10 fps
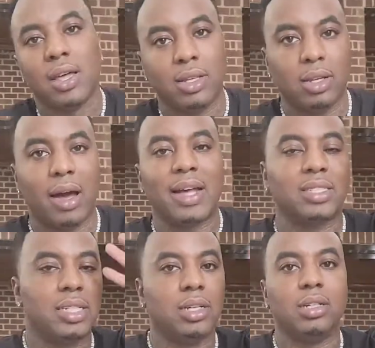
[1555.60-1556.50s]
you know, I
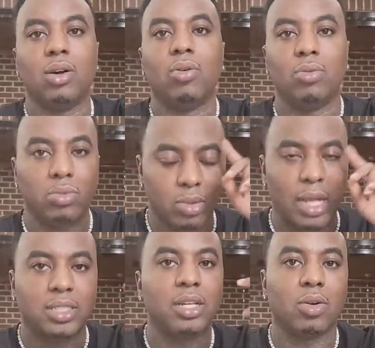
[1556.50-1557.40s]
still know,
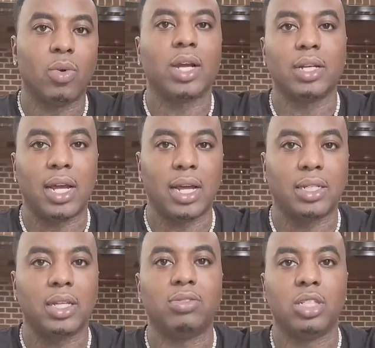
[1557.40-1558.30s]
I still can
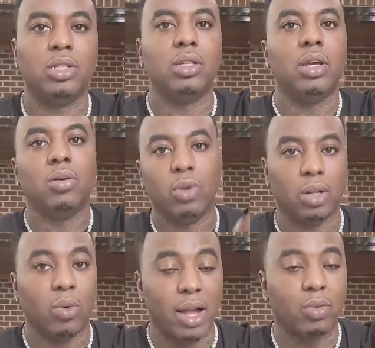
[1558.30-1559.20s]
recognize if she
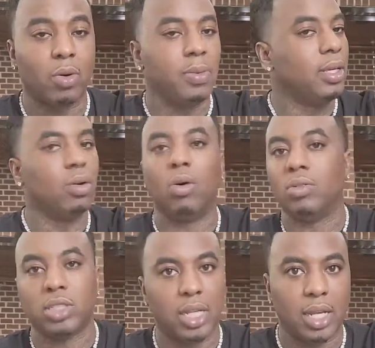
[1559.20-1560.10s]
really rocking with me
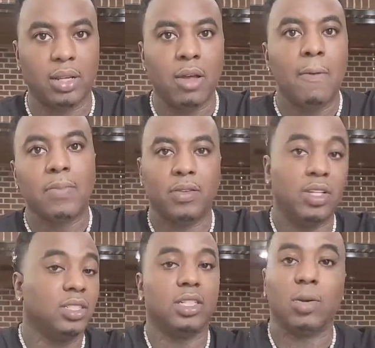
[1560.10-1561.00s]
or she ain't. If
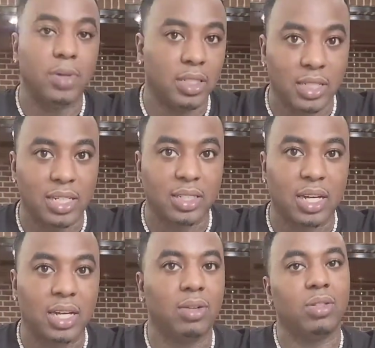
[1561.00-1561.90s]
this is gonna be a sex
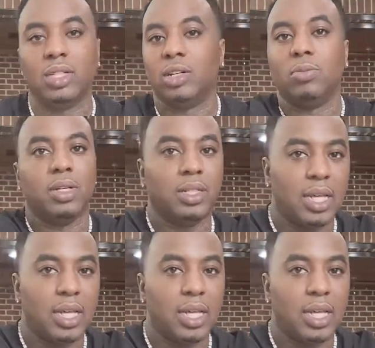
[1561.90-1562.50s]
thing or they gonna be a